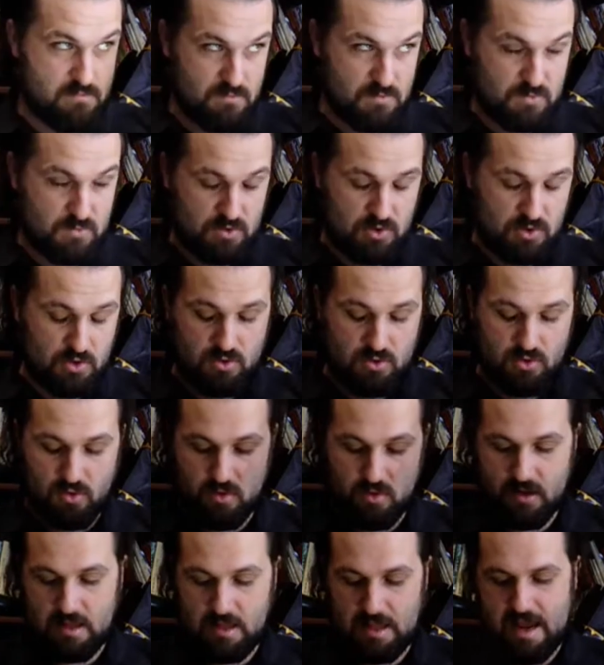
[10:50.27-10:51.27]

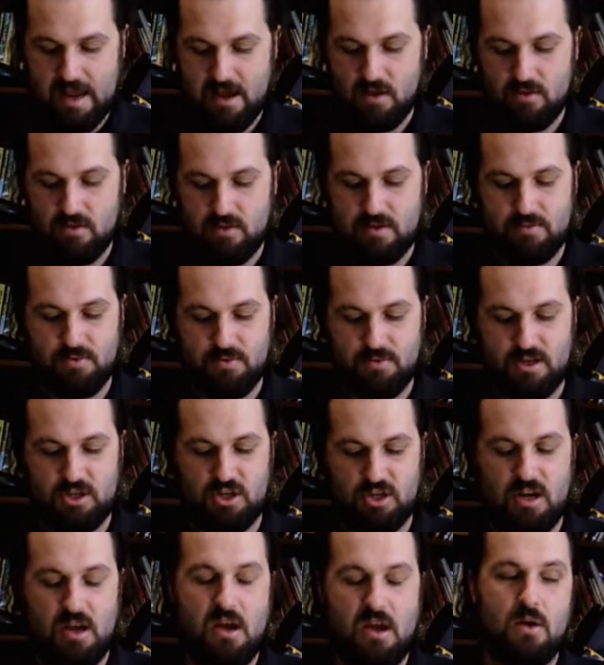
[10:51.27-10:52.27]
tutorial out, which
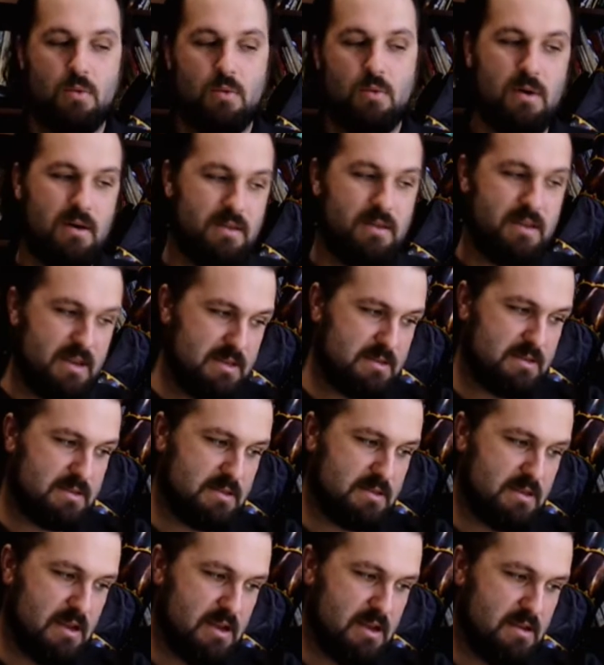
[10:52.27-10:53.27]
while
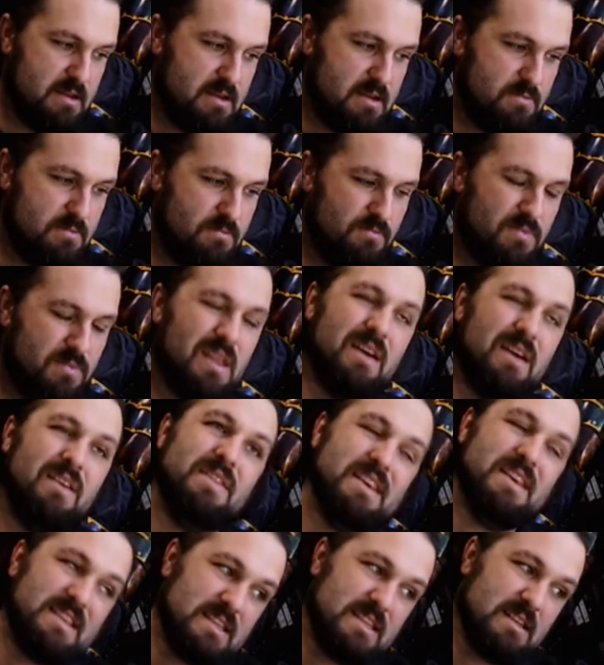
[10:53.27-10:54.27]

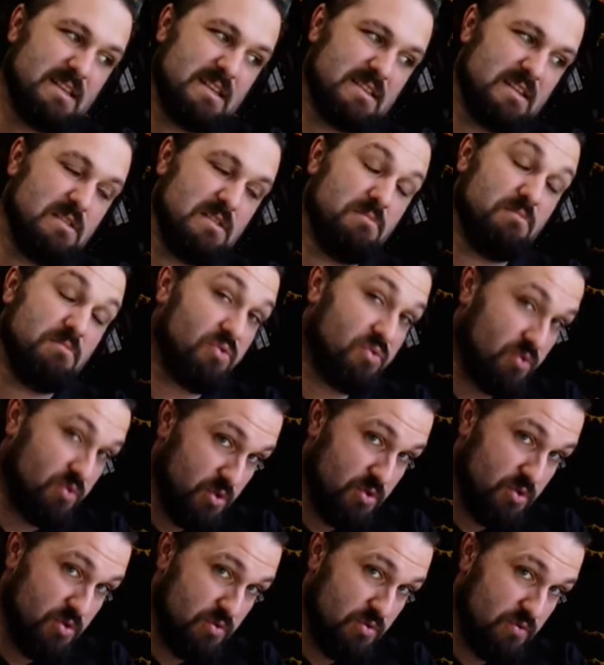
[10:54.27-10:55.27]
this is an
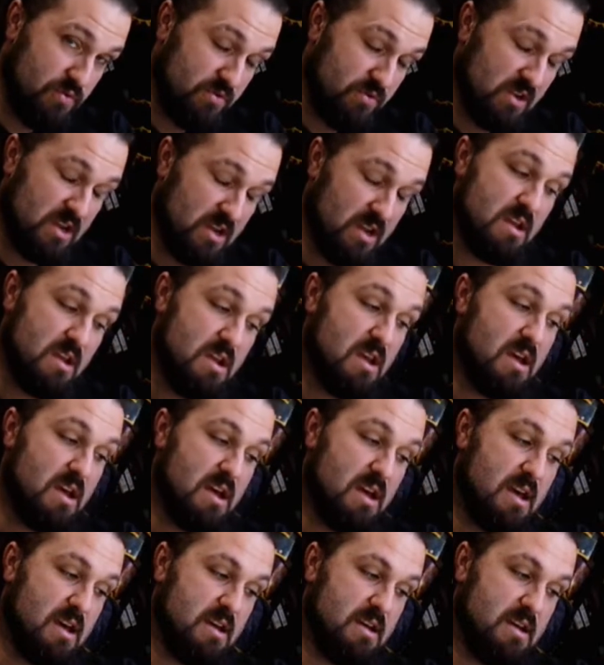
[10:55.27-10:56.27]
improved
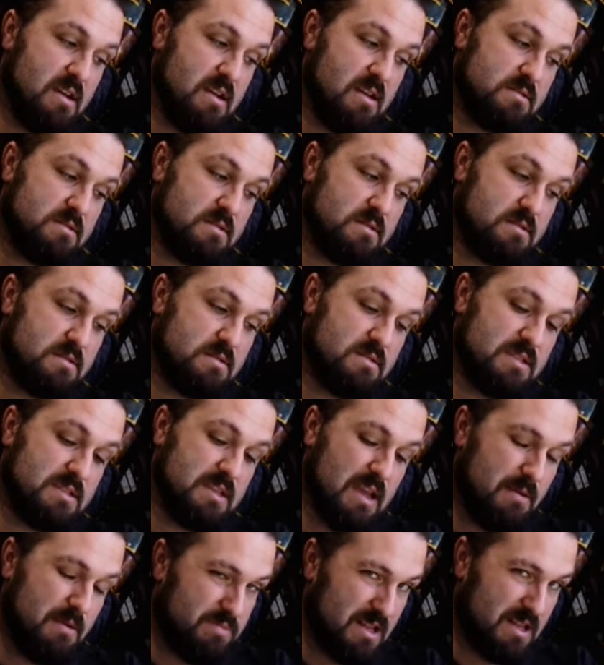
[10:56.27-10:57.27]

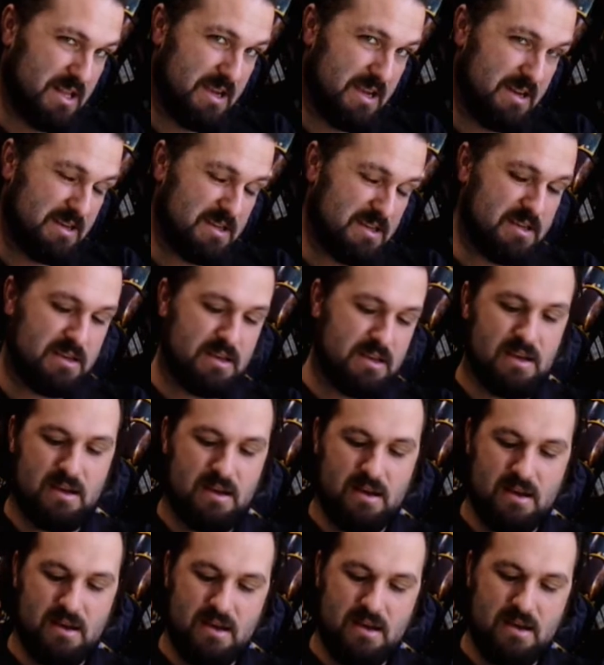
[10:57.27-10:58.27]
template,
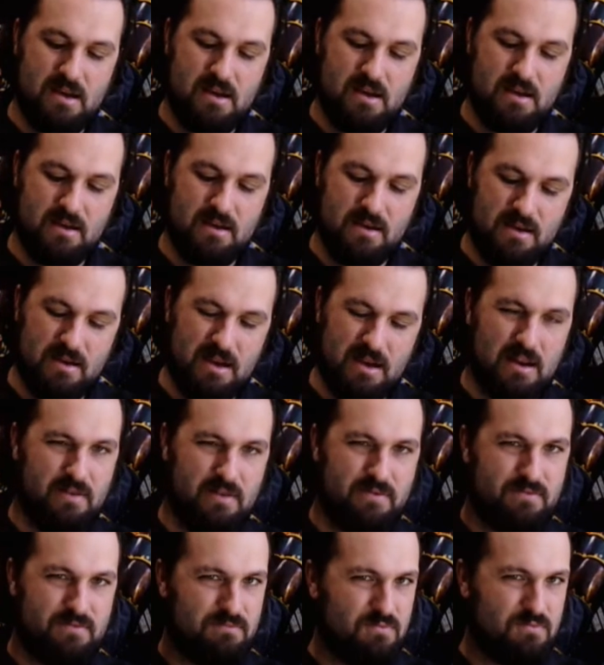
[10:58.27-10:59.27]
and I've
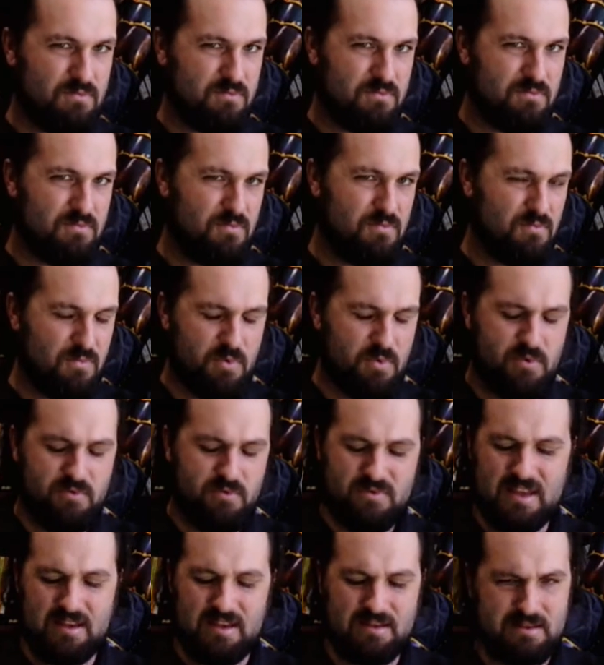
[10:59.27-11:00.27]
removed
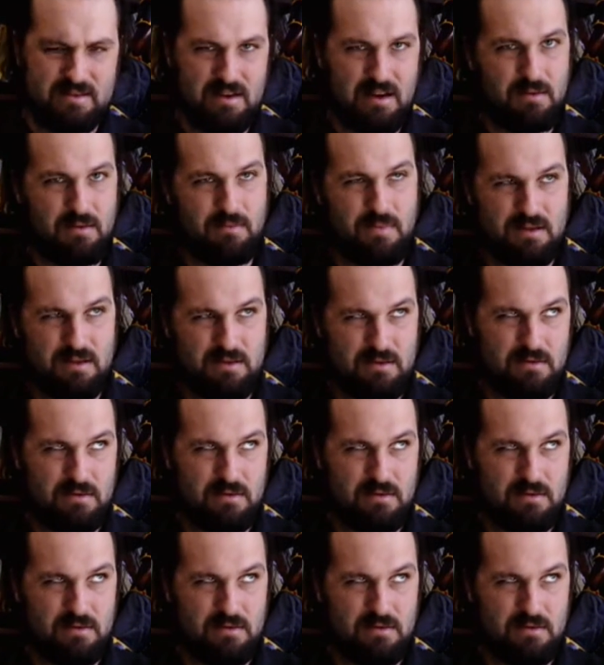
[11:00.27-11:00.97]
the segmented,